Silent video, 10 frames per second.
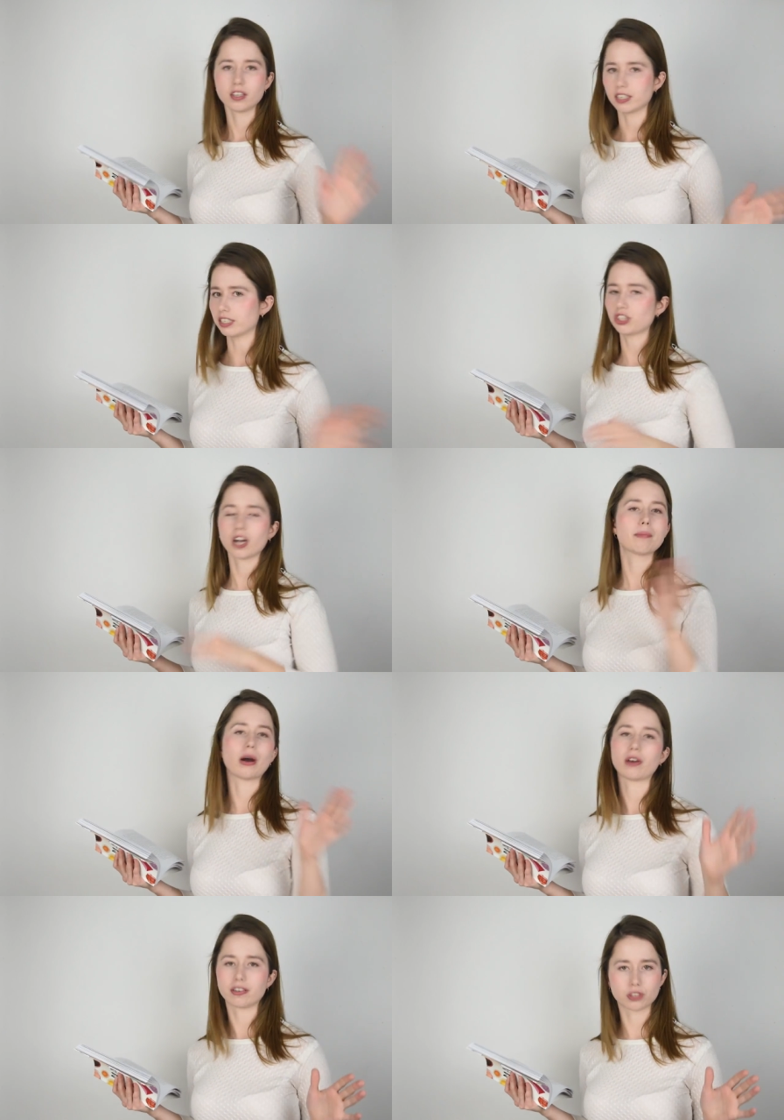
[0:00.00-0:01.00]
Like, chuck them
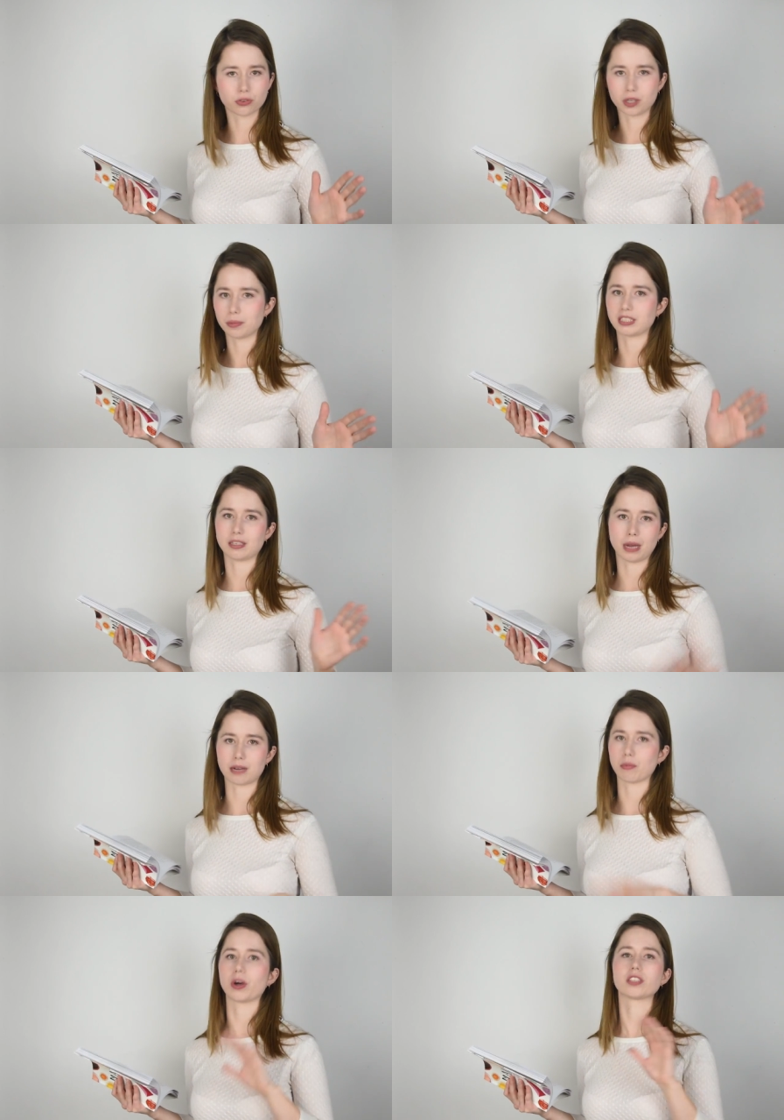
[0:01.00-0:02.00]
out after three months and
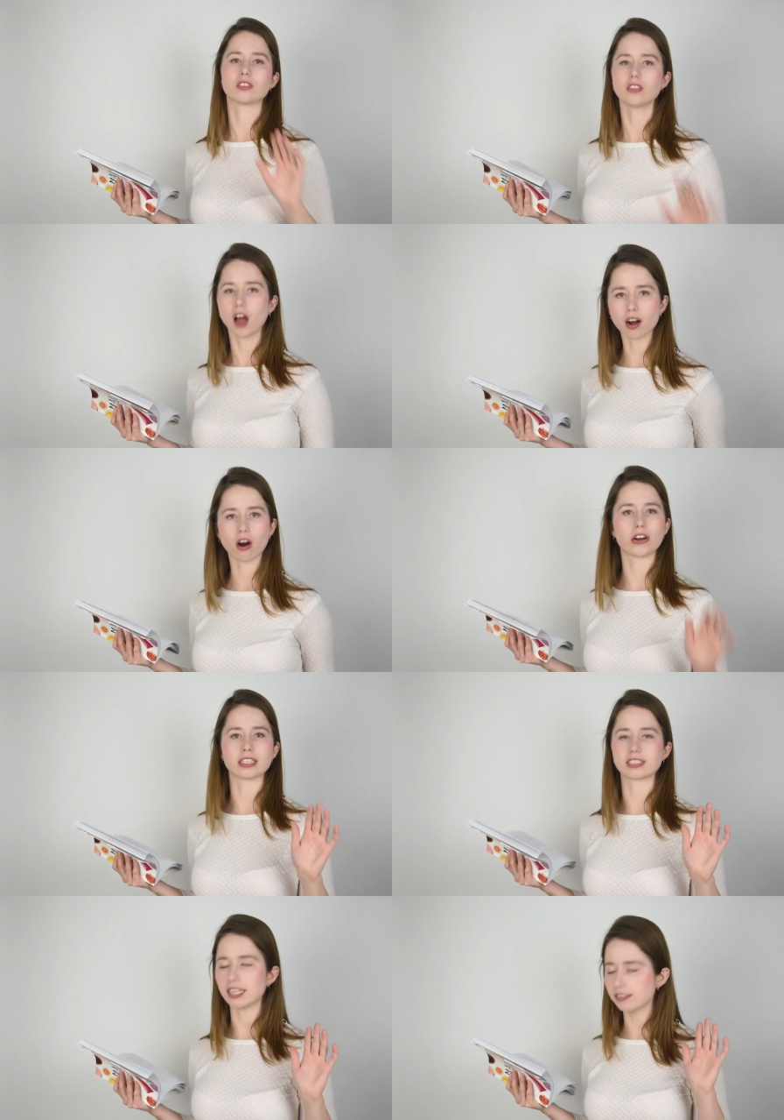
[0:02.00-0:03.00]
make more. It's not hard,
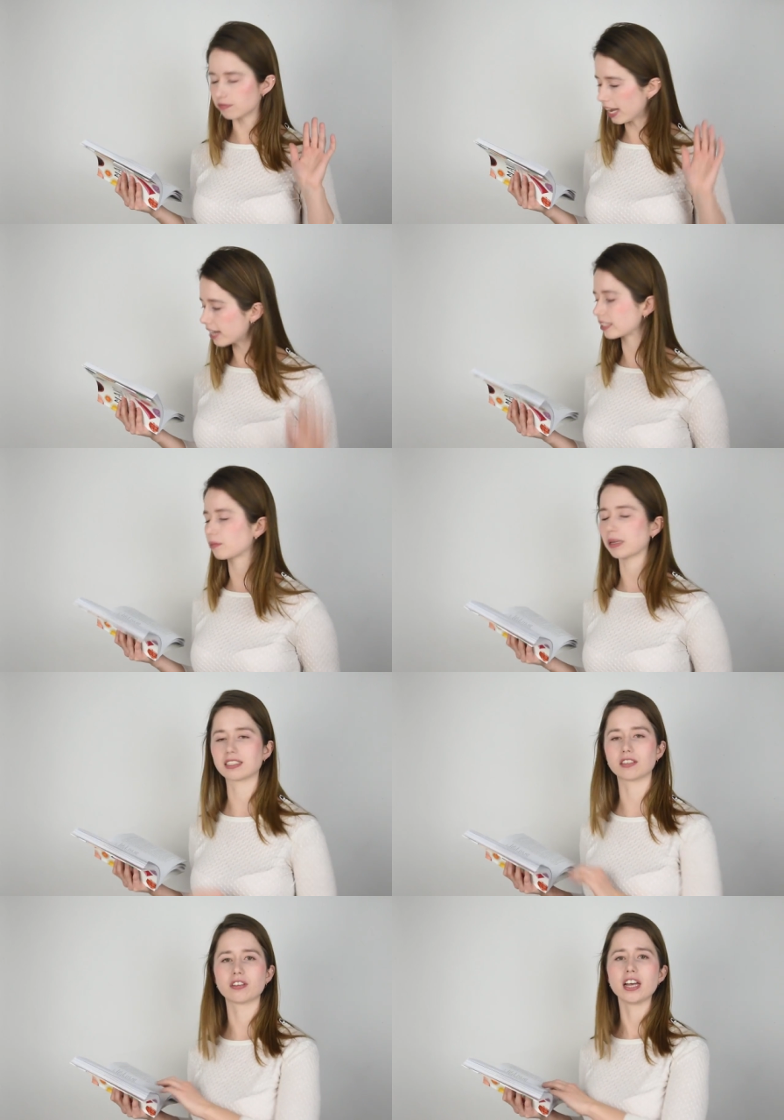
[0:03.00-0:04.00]
it's
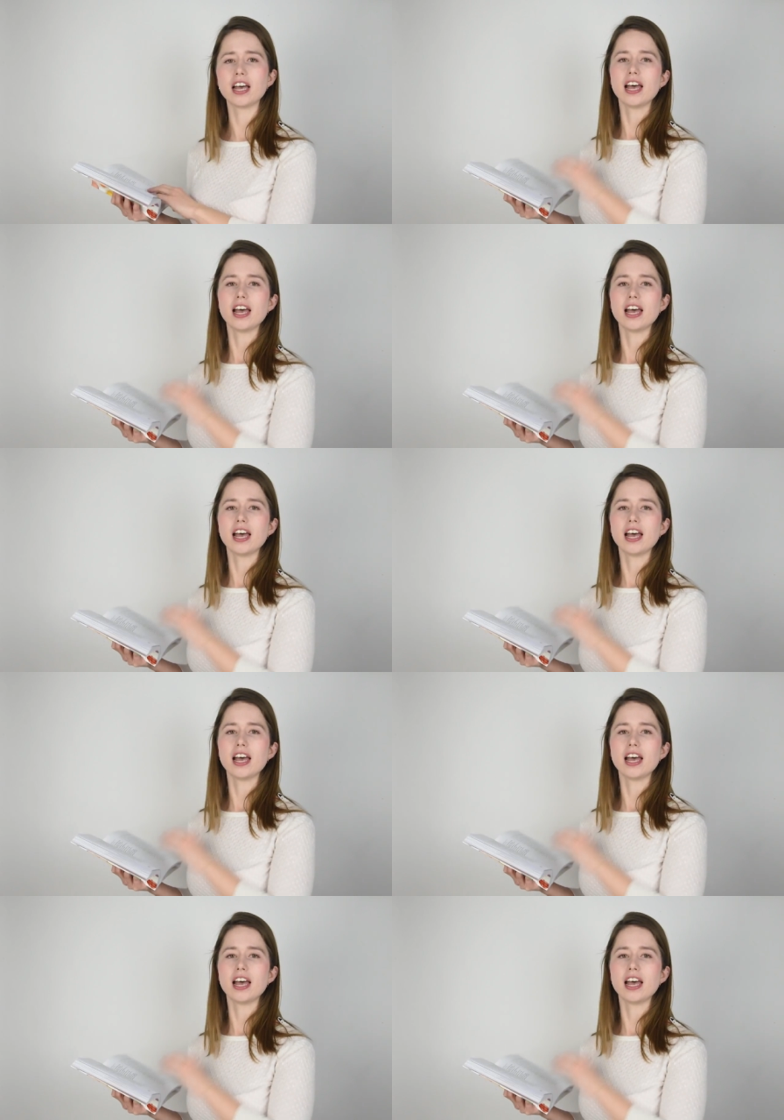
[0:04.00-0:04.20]
inexpensive.